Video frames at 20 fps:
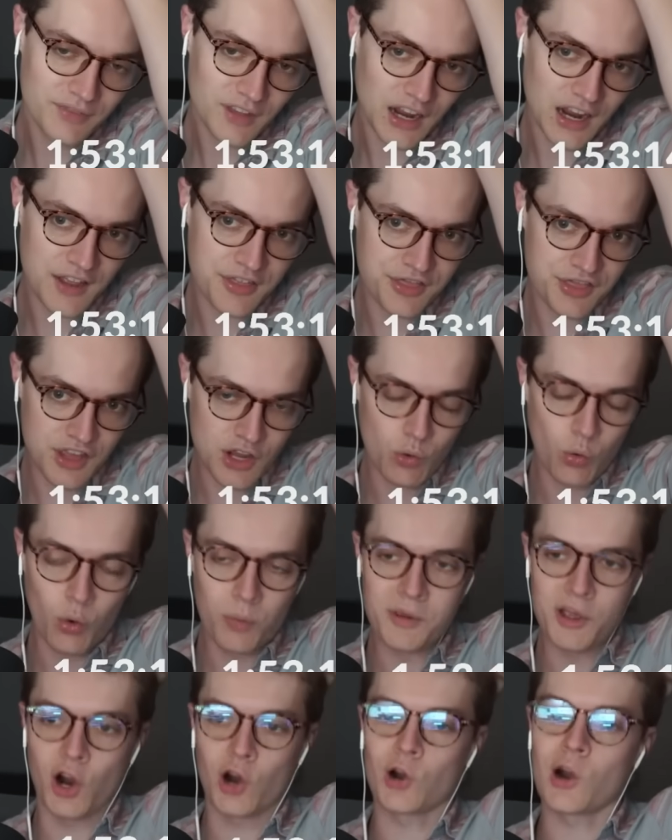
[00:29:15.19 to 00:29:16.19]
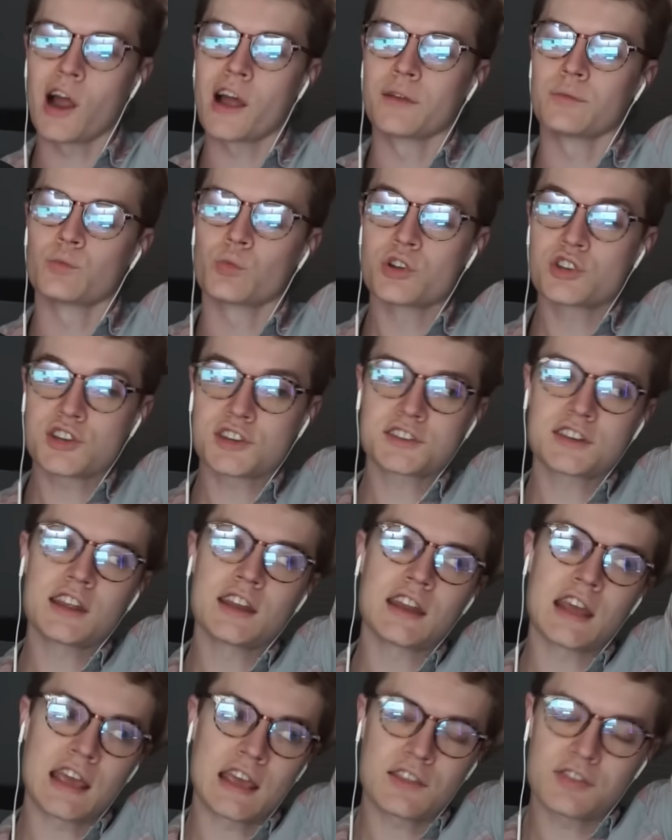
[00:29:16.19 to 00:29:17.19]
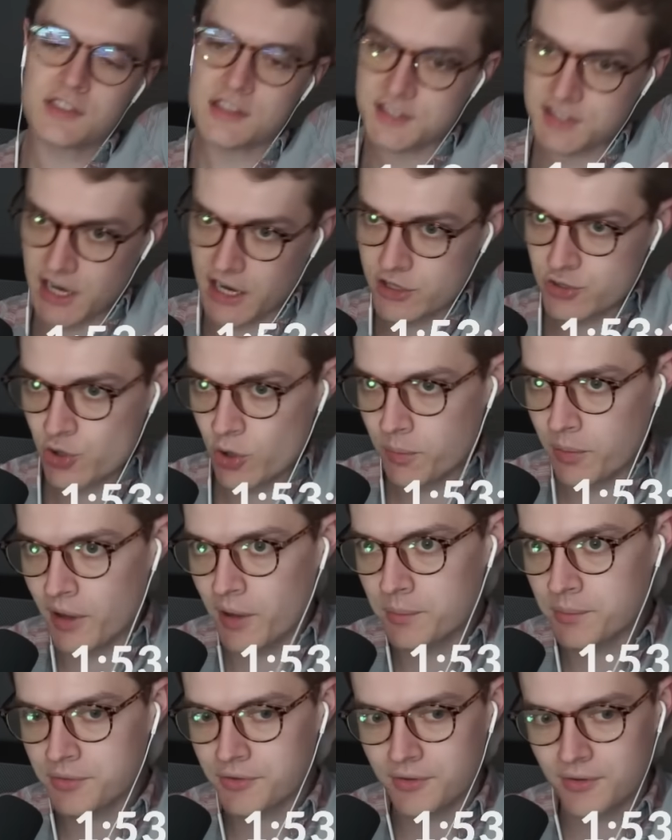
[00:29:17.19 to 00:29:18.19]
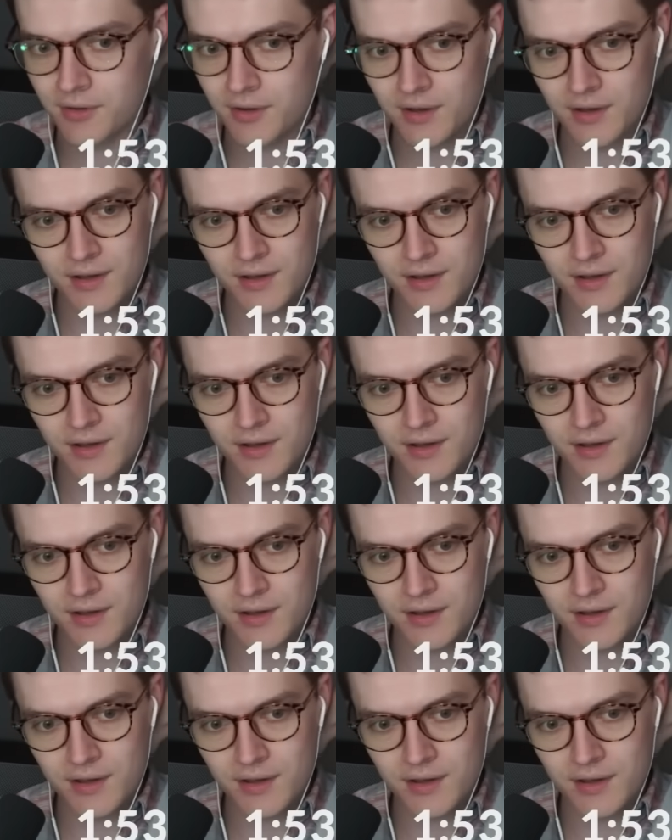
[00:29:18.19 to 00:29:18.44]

I think we'll be all right. We just need to hit these Hydro Pumps.